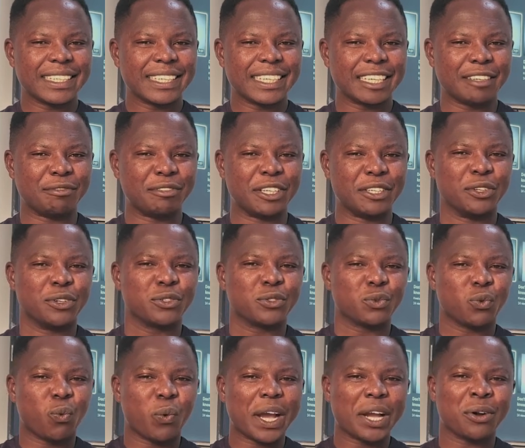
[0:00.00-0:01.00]
if they don't
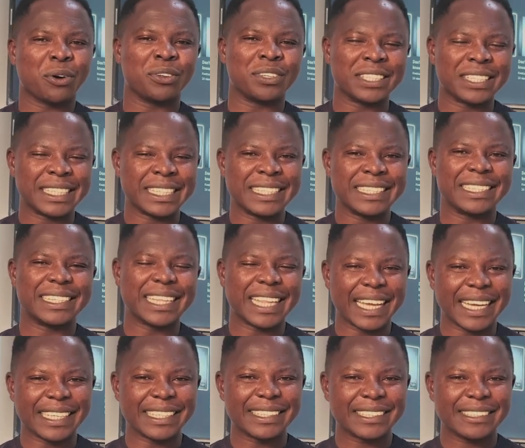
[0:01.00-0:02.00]
work on these
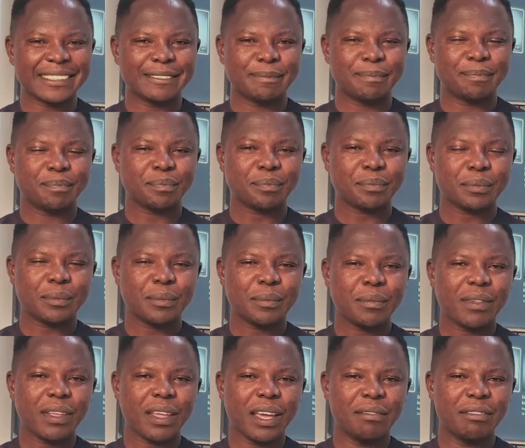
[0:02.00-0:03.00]
things,
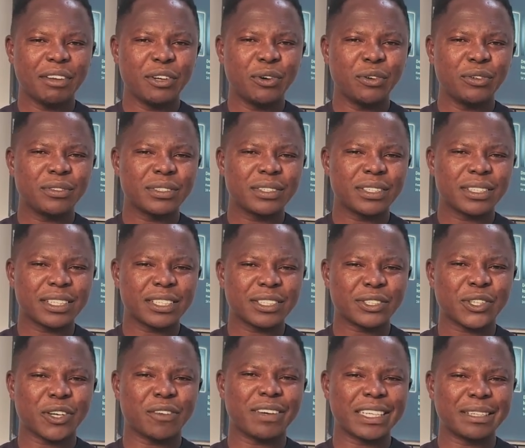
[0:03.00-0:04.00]
they don't
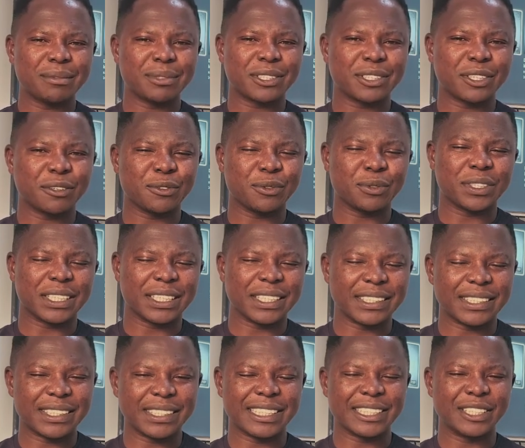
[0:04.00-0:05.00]
discover themselves with
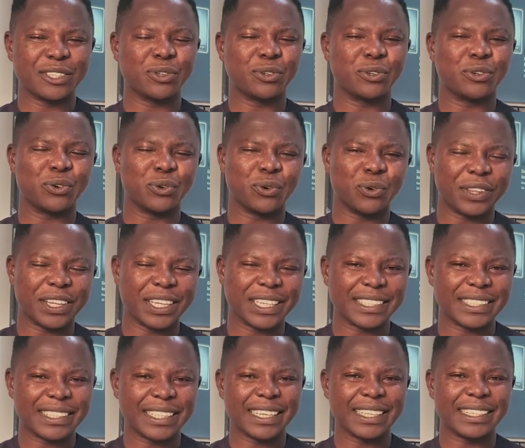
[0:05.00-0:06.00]
these things, they don't know
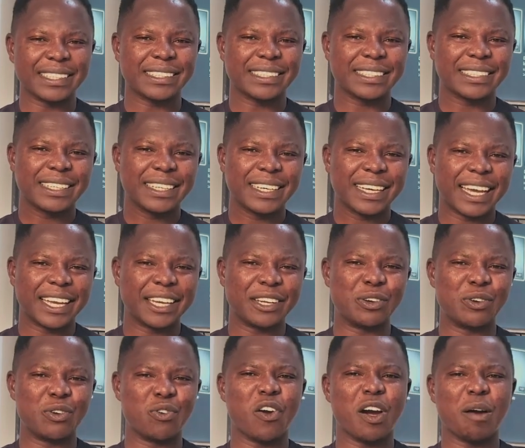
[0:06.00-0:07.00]
these things, and
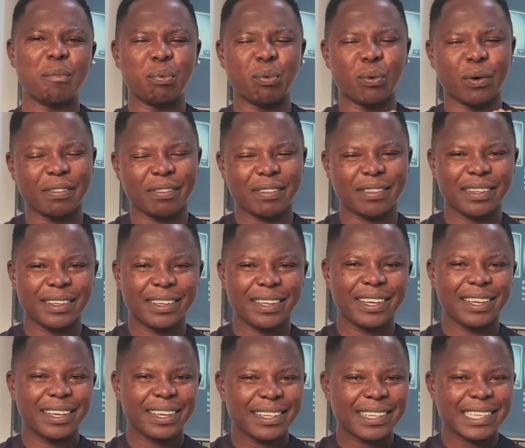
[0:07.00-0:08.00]
they grow up with,
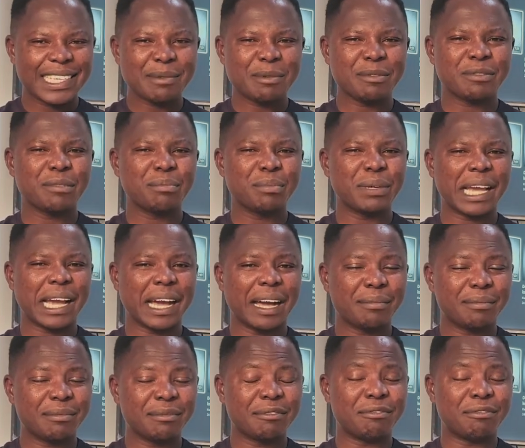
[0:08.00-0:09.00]
some of them
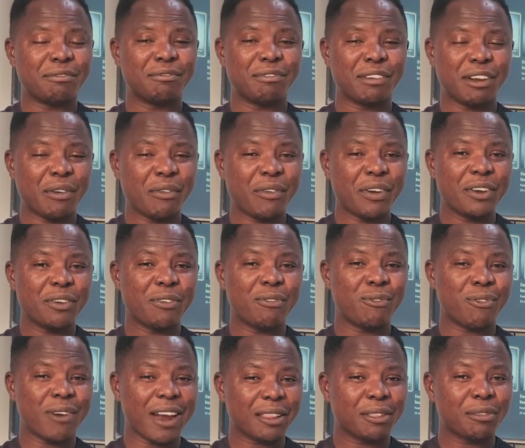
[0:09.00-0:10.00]
become very
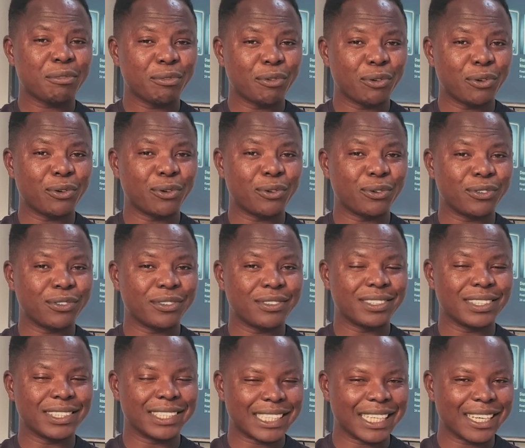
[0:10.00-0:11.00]
wrathful,
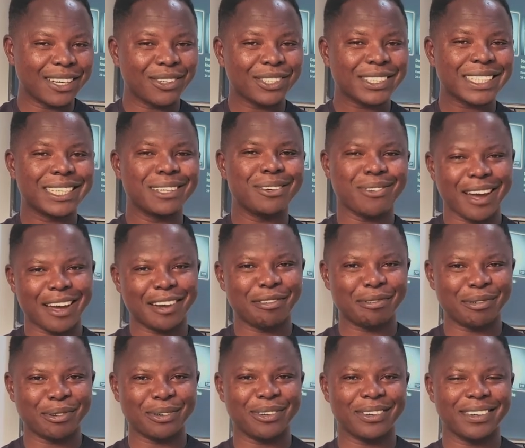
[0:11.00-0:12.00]
jealously
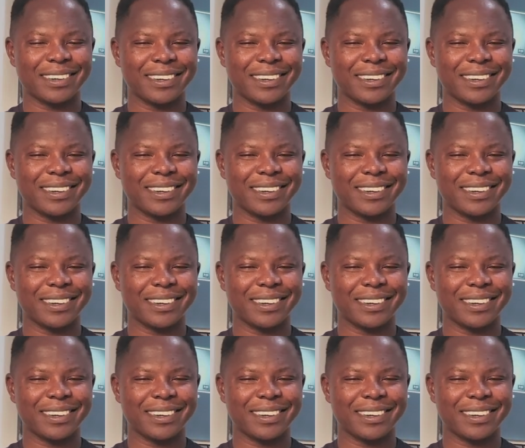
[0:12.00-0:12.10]
wrathful.